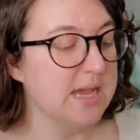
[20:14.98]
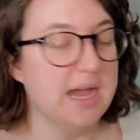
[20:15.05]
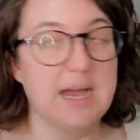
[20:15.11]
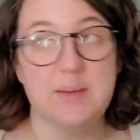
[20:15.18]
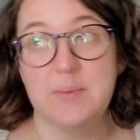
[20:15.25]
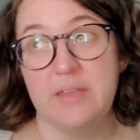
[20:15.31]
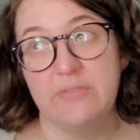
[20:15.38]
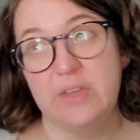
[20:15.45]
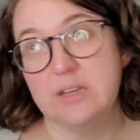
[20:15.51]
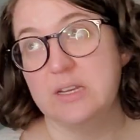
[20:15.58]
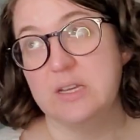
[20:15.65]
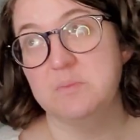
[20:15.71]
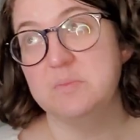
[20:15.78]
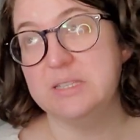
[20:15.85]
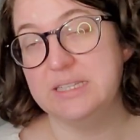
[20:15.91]
Um, and then
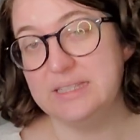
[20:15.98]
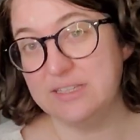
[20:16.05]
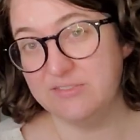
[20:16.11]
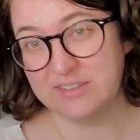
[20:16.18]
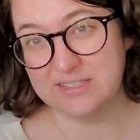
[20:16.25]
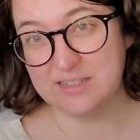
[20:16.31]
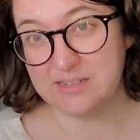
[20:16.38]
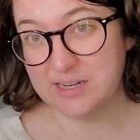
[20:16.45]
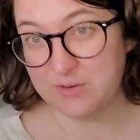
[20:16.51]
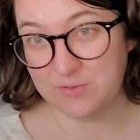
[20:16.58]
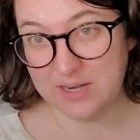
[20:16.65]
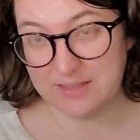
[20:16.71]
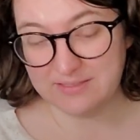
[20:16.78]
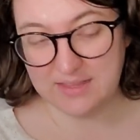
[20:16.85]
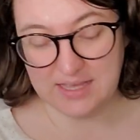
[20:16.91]
completely fizzled out
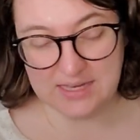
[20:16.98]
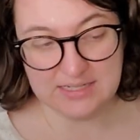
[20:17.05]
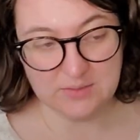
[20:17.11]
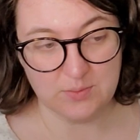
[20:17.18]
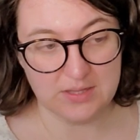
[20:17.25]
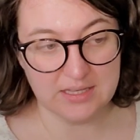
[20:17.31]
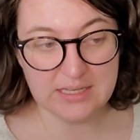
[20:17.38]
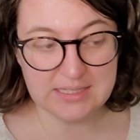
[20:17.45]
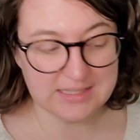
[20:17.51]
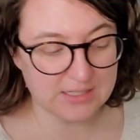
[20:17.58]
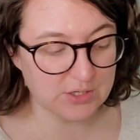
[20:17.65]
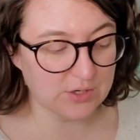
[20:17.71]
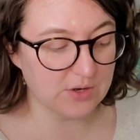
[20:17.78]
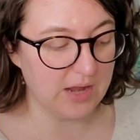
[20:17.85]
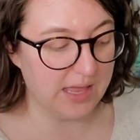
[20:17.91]
at the end with
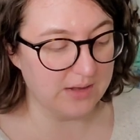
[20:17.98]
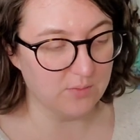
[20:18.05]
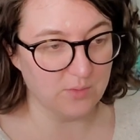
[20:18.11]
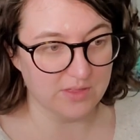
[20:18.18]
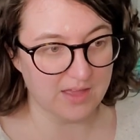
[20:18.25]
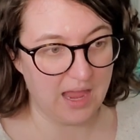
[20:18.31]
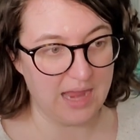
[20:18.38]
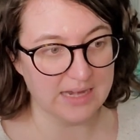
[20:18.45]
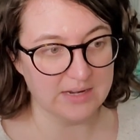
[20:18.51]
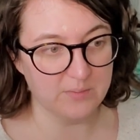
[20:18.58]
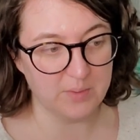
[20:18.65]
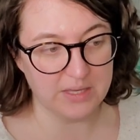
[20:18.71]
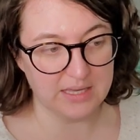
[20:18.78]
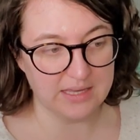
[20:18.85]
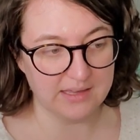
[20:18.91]
Easter and with kind of
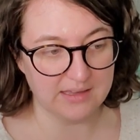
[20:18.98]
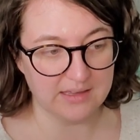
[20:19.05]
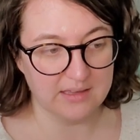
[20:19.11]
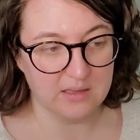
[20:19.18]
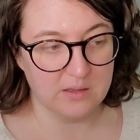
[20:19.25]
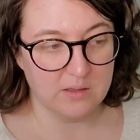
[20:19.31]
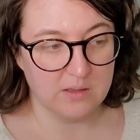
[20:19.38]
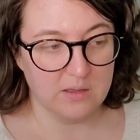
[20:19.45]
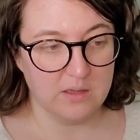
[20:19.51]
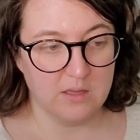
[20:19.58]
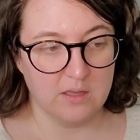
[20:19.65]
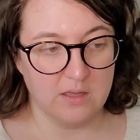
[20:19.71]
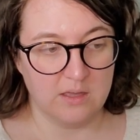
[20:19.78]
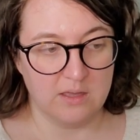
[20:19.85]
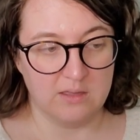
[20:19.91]
being
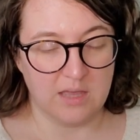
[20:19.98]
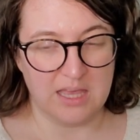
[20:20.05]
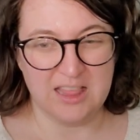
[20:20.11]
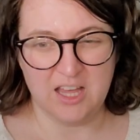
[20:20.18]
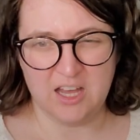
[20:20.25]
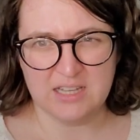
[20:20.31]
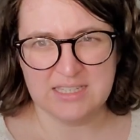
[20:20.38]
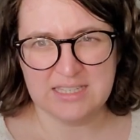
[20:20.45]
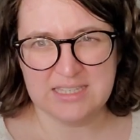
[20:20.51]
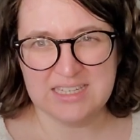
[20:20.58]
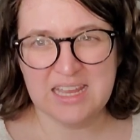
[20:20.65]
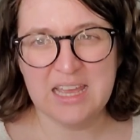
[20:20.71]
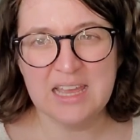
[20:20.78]
I lost,